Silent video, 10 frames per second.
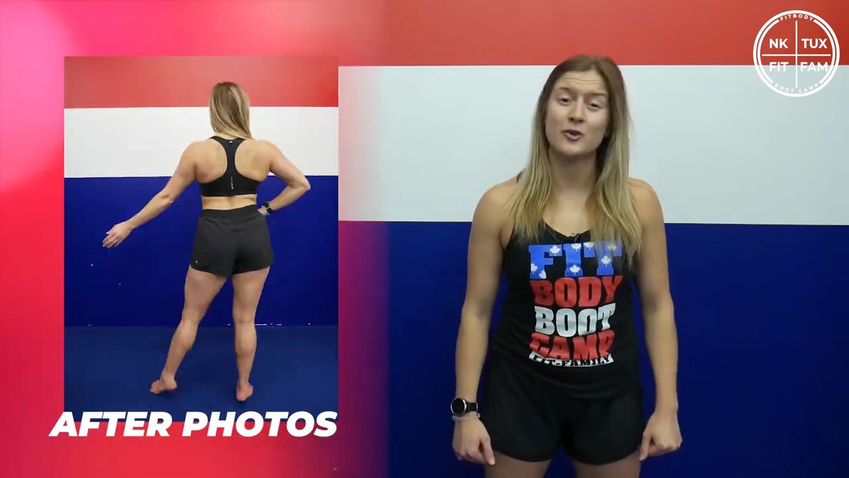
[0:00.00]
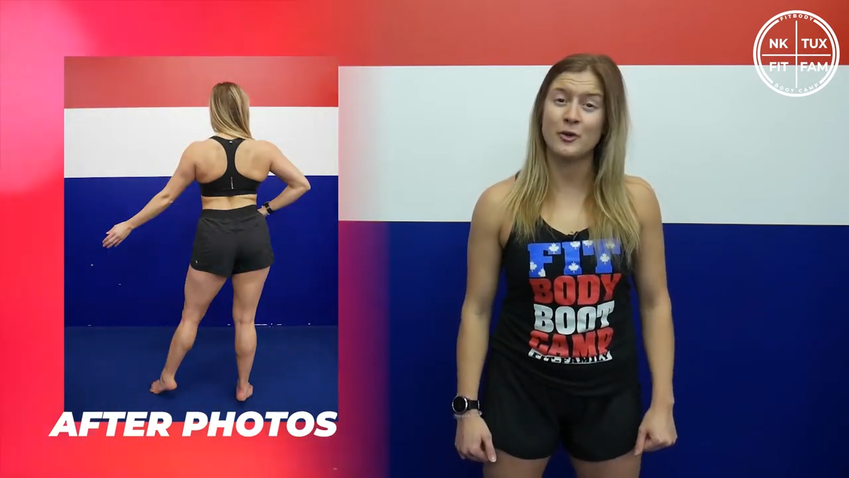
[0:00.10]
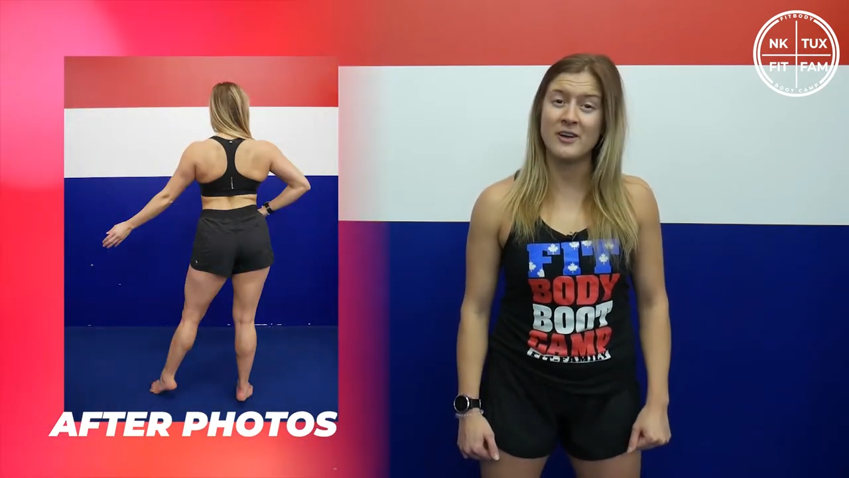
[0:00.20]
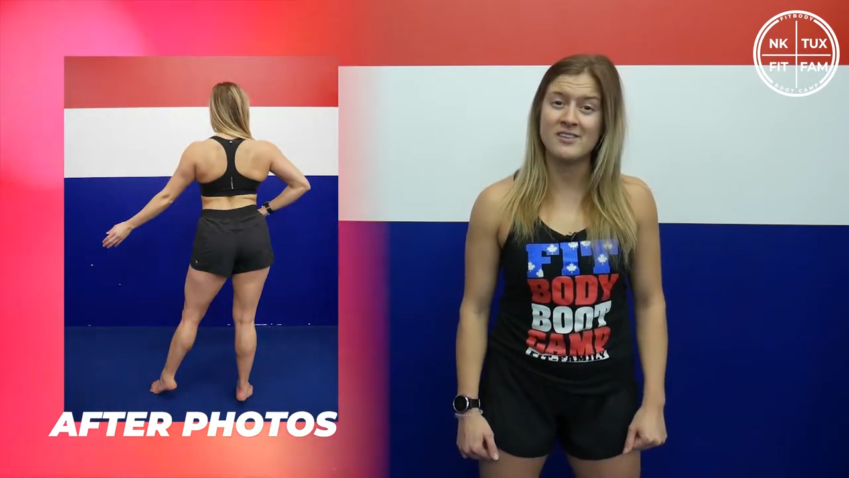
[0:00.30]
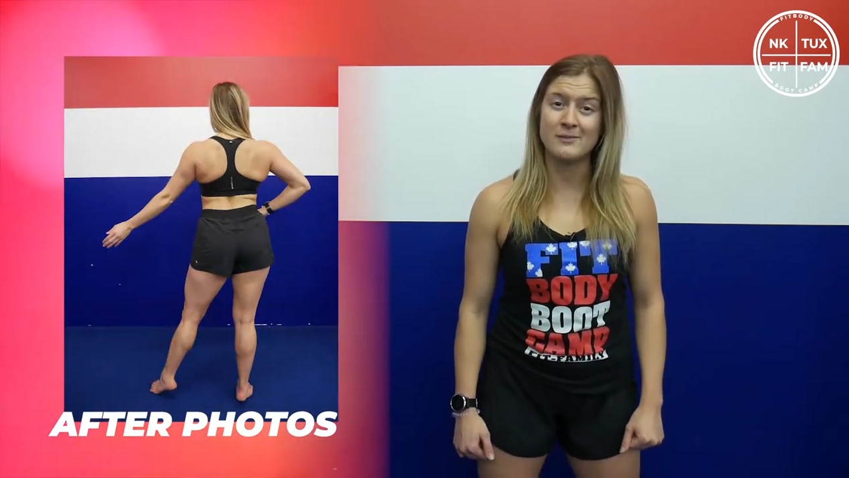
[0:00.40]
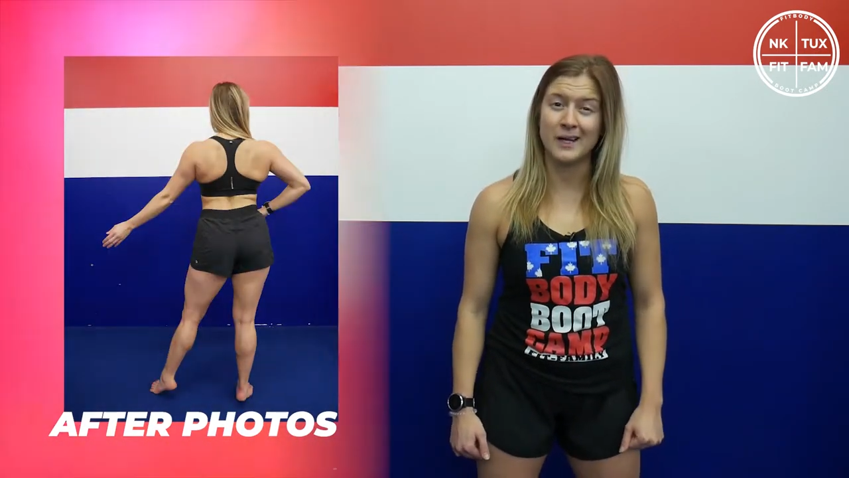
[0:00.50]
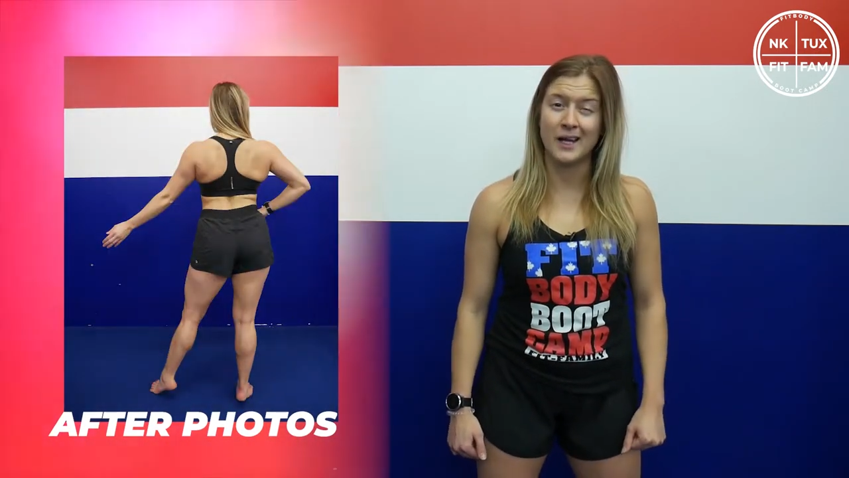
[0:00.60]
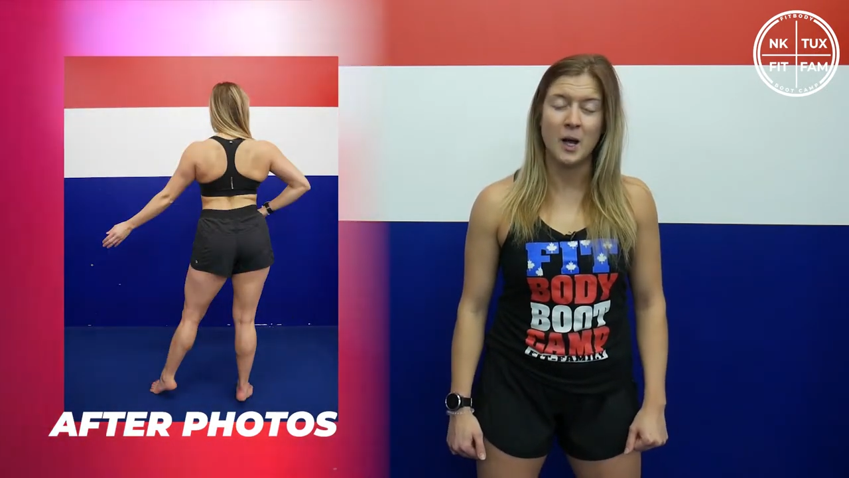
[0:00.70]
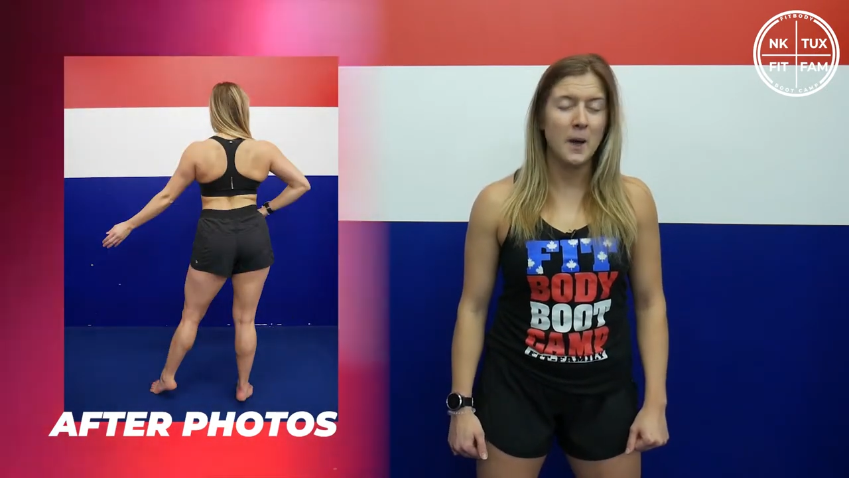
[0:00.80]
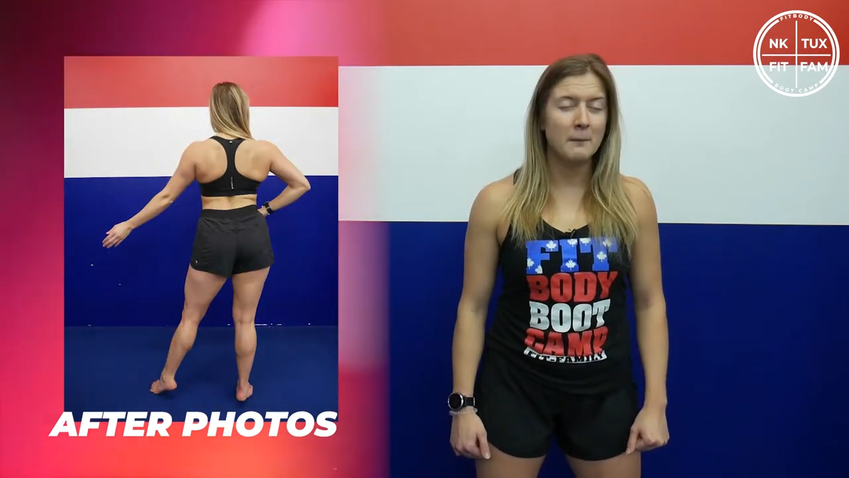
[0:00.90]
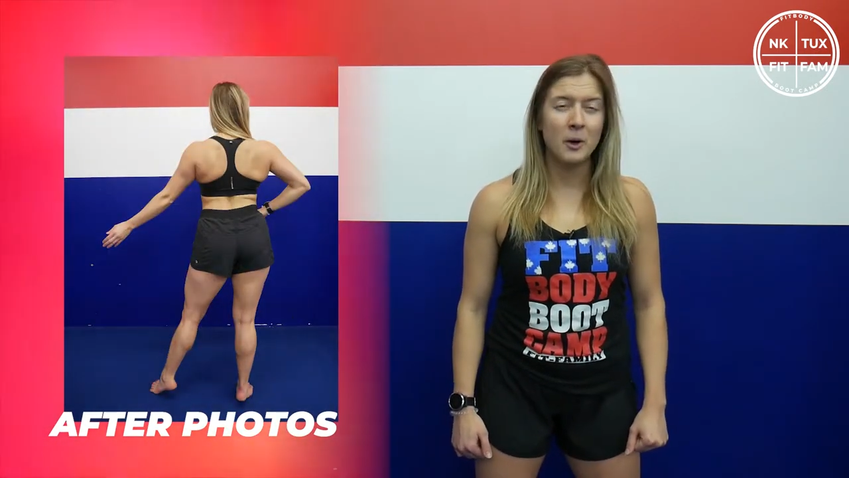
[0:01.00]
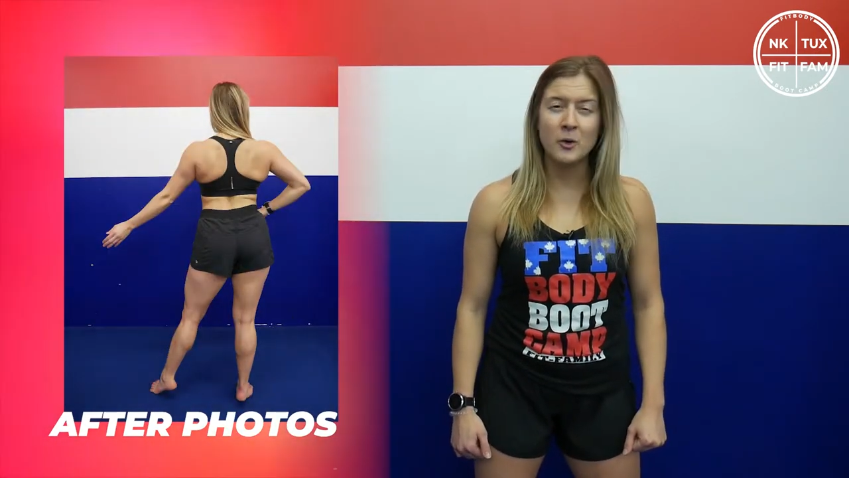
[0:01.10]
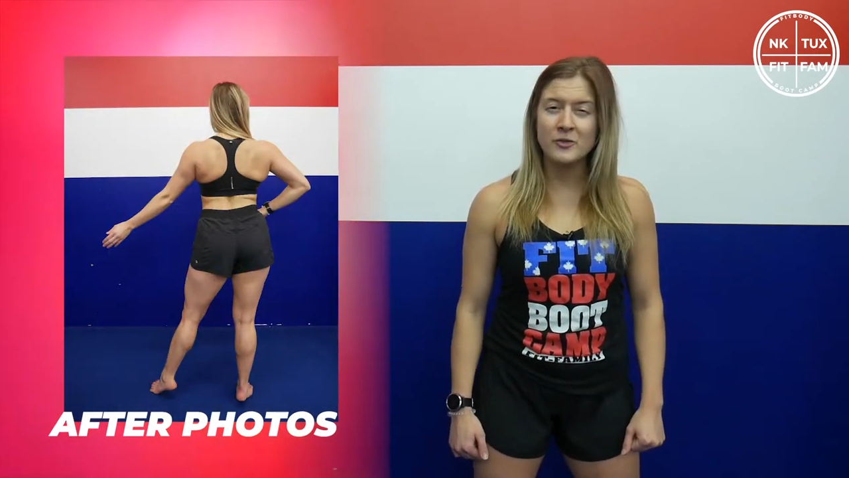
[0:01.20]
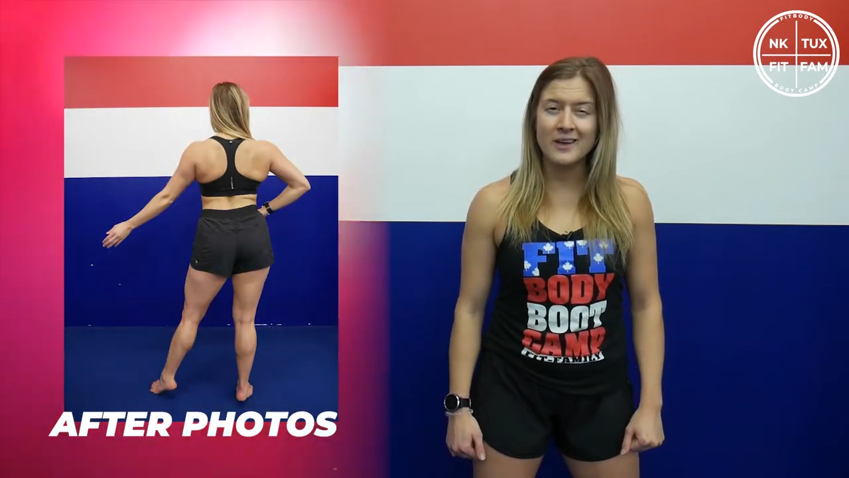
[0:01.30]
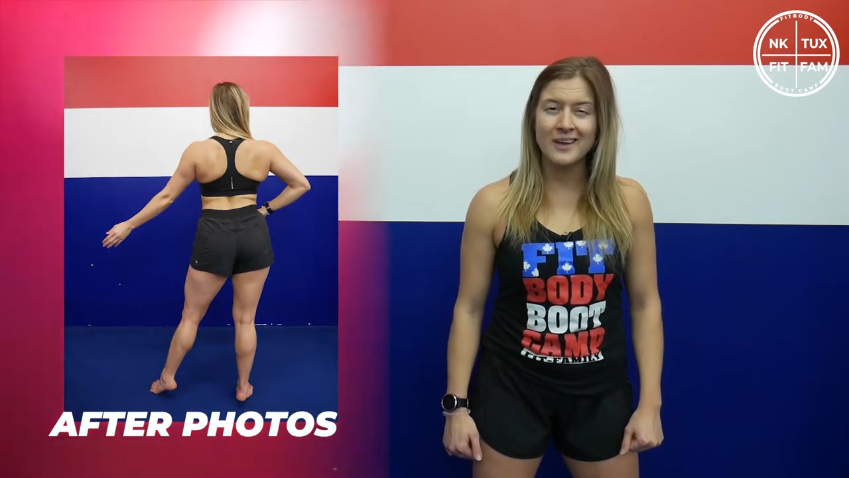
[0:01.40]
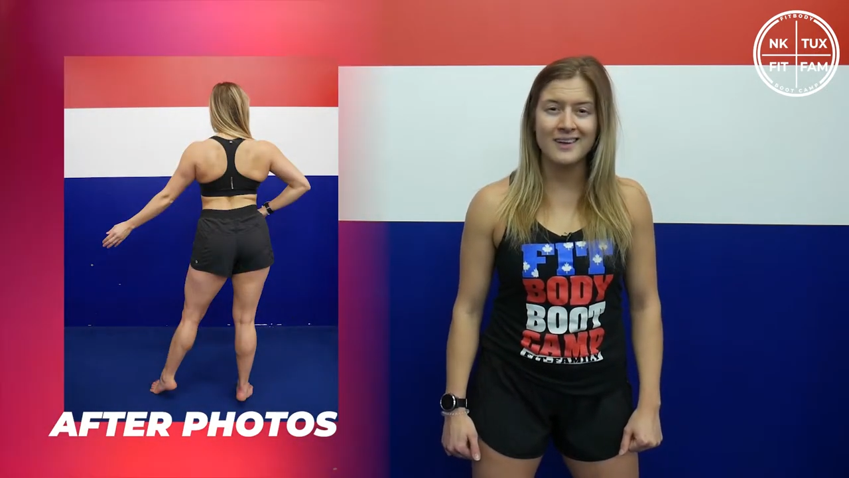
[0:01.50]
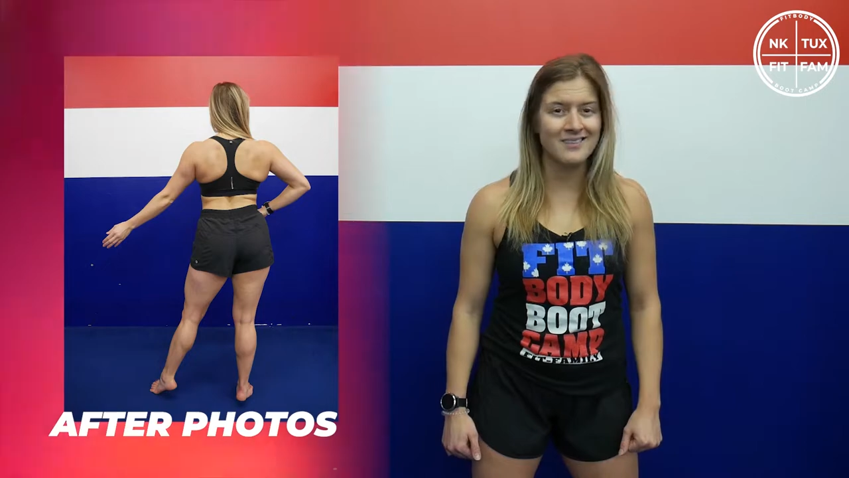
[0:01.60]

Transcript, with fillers: Trust me, posing